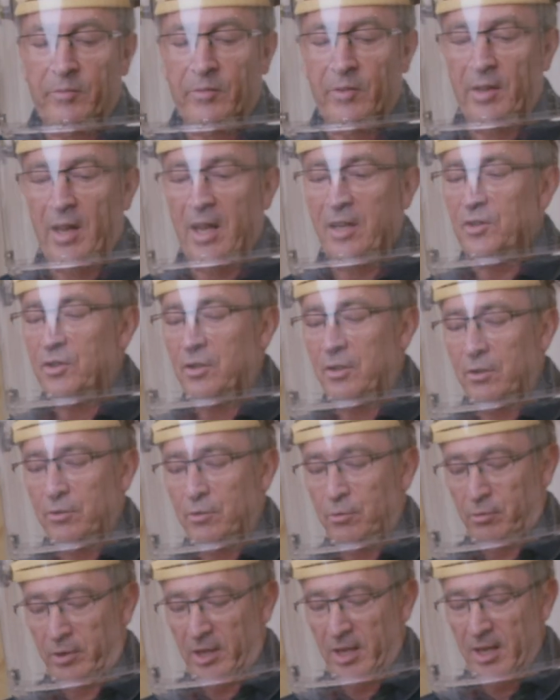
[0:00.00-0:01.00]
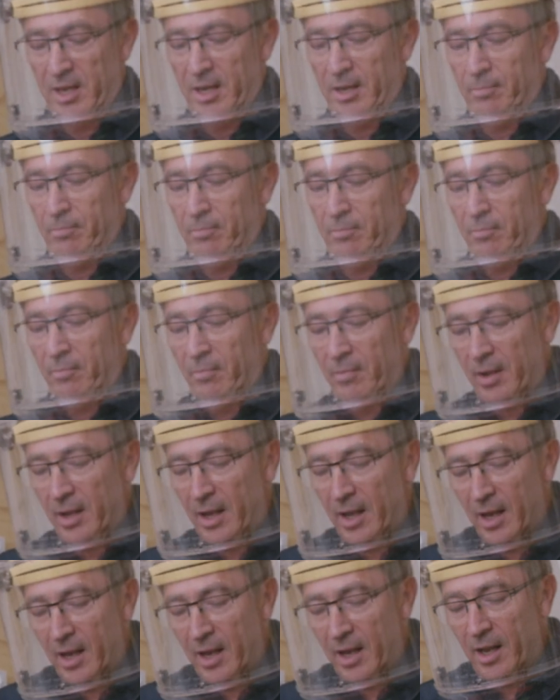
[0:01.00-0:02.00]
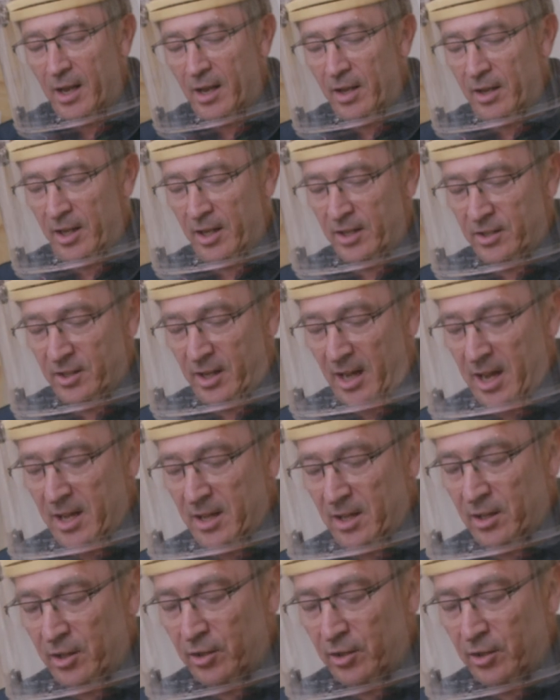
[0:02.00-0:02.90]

That the ends are okay. And again,